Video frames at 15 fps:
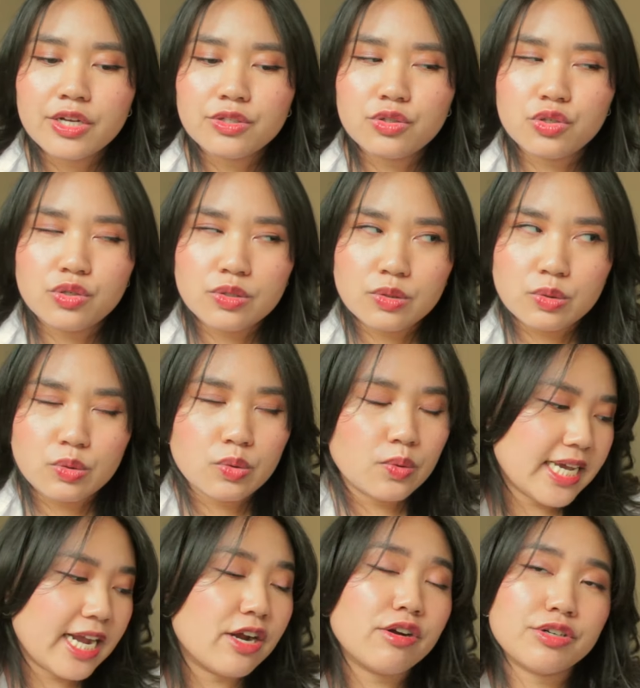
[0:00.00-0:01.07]
to
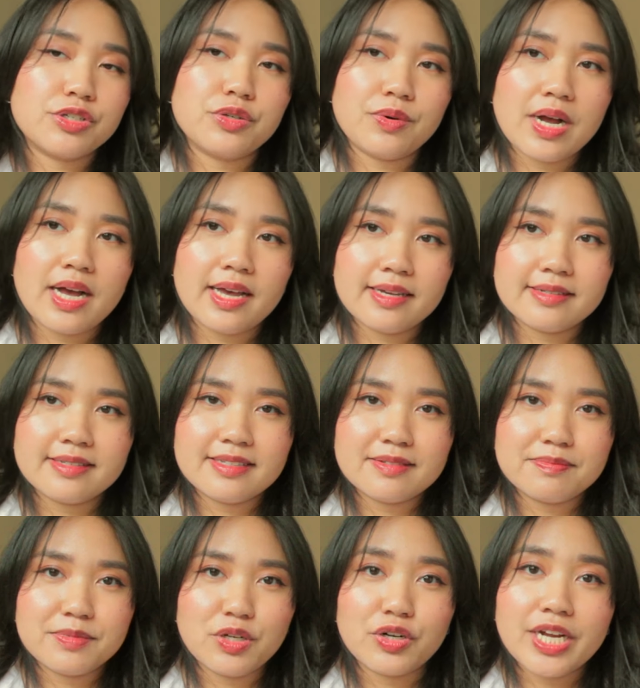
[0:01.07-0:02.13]

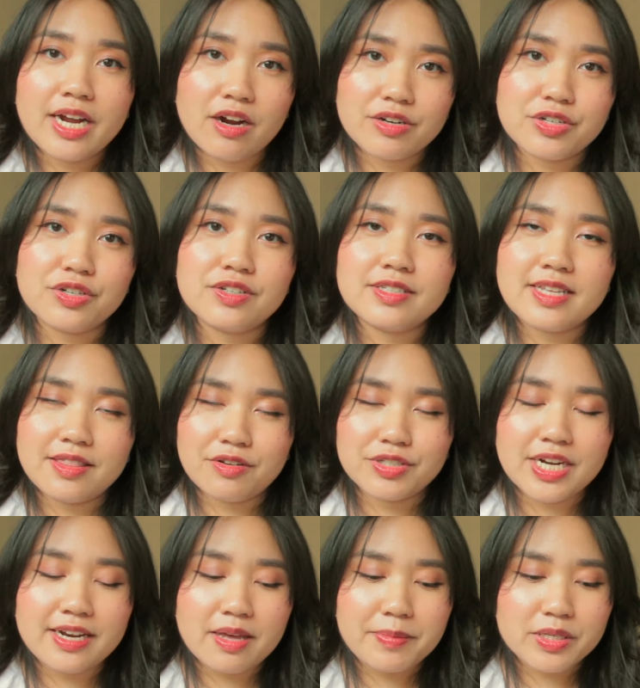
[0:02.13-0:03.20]
characterize your characters and their
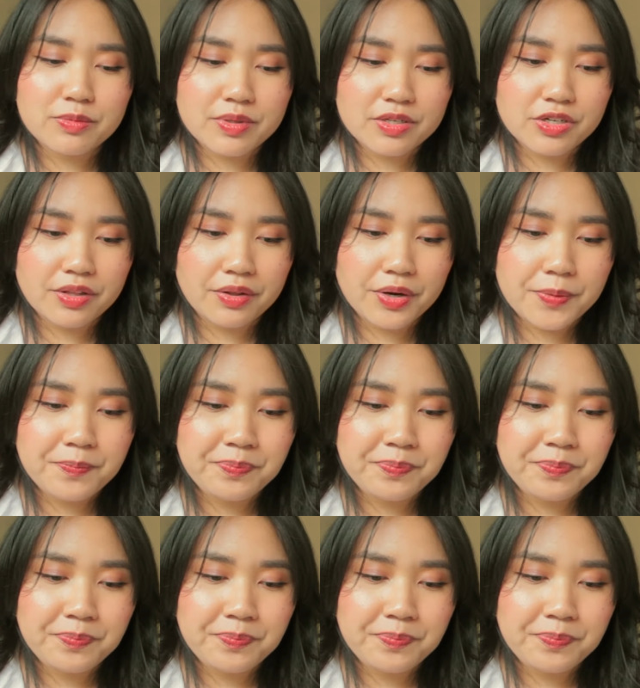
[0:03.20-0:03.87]
dynamics with each other.